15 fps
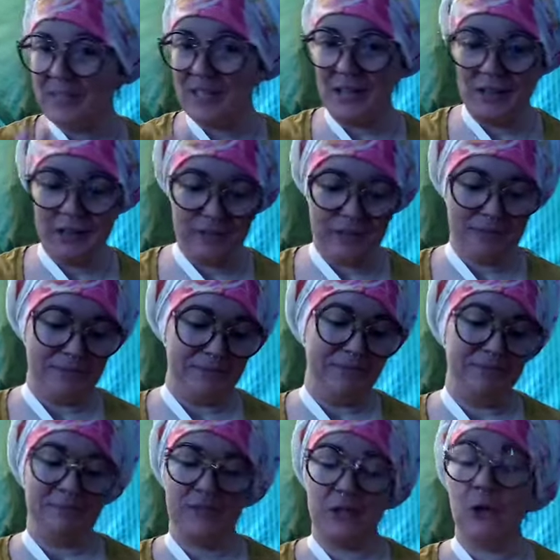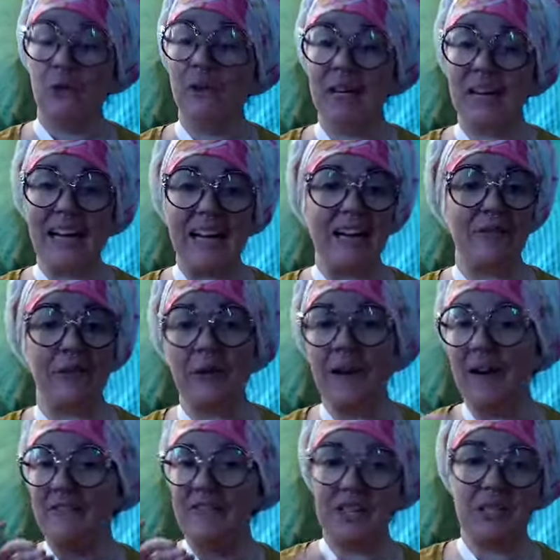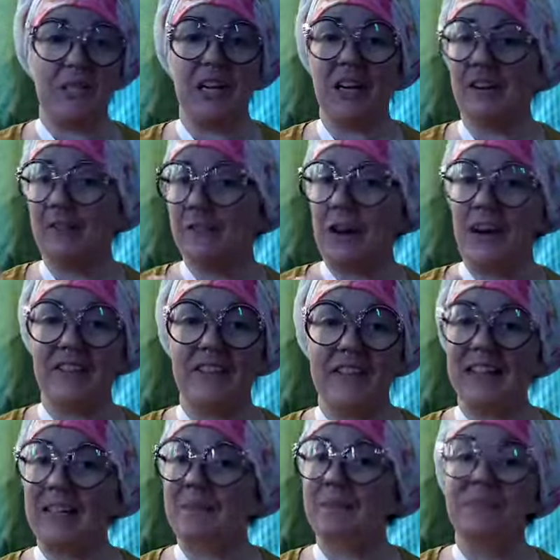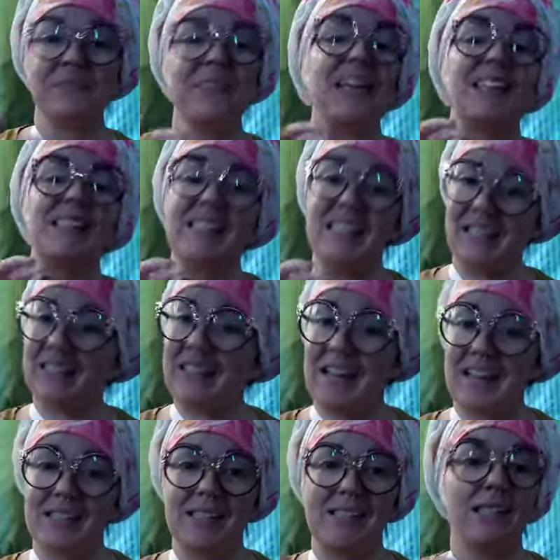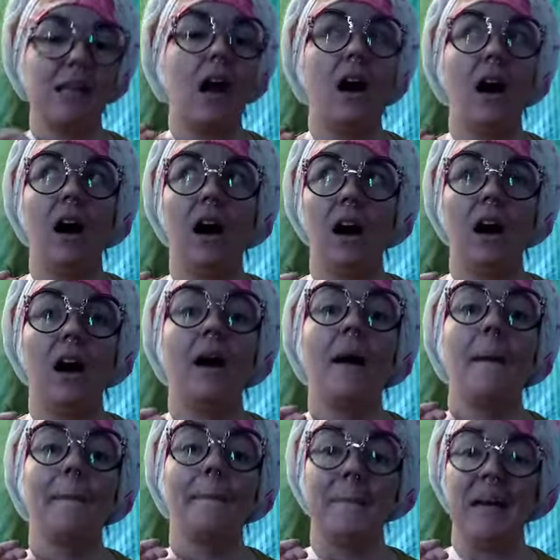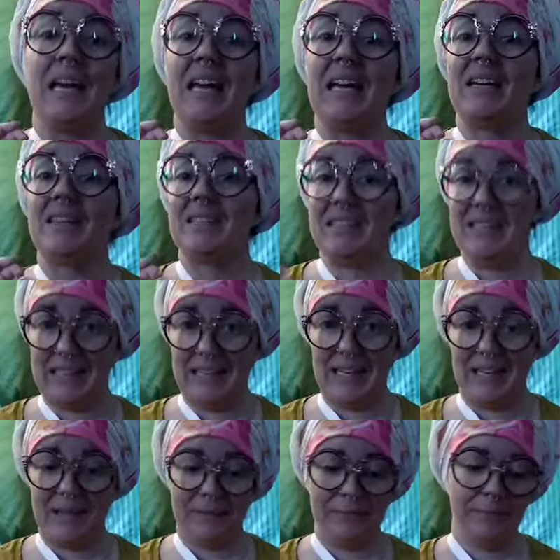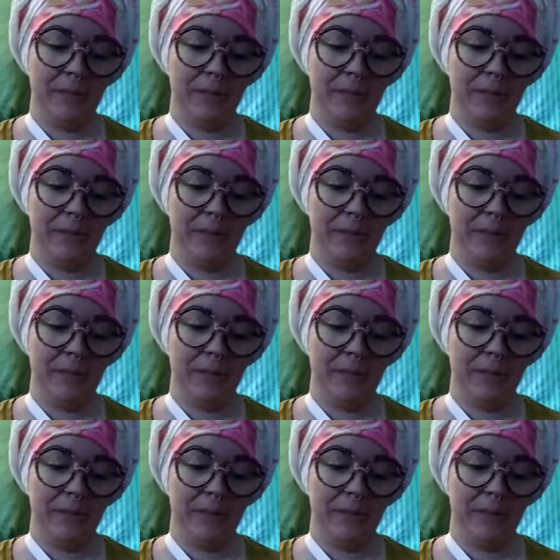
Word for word: So don't worry if you're not vegetarian, if you're not vegan, it still tastes amazing.